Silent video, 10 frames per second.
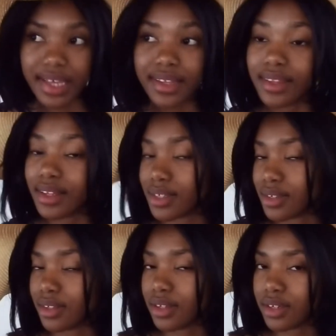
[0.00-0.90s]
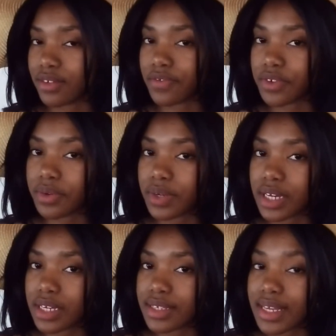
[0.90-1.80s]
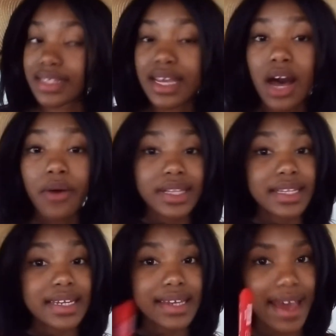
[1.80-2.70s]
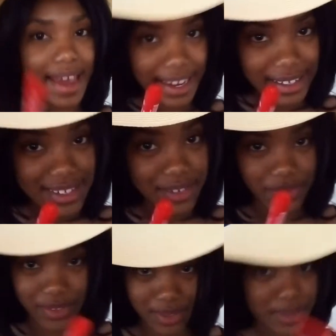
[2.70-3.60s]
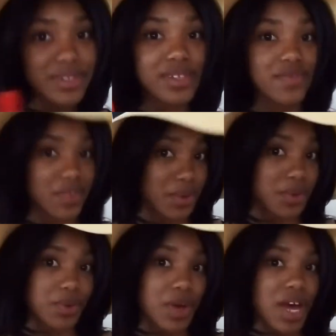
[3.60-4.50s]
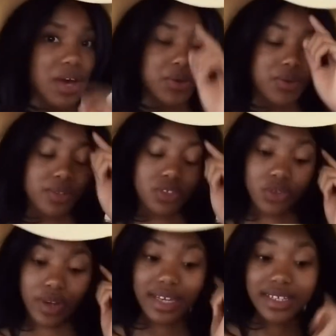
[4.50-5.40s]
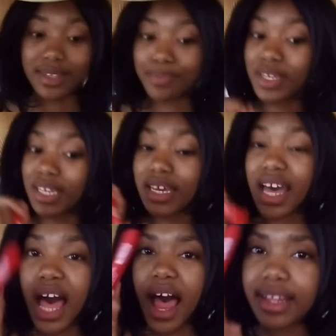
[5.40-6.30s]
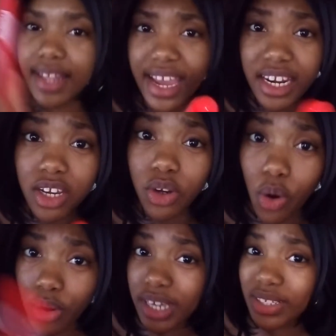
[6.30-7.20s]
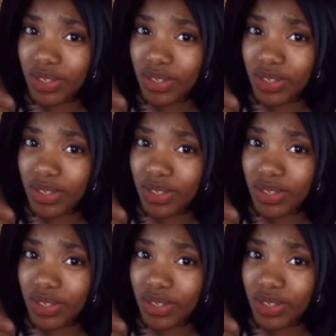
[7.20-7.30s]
That's a lady for you guys. That's how a lady acts. So for those of you who are trying to be a lady according to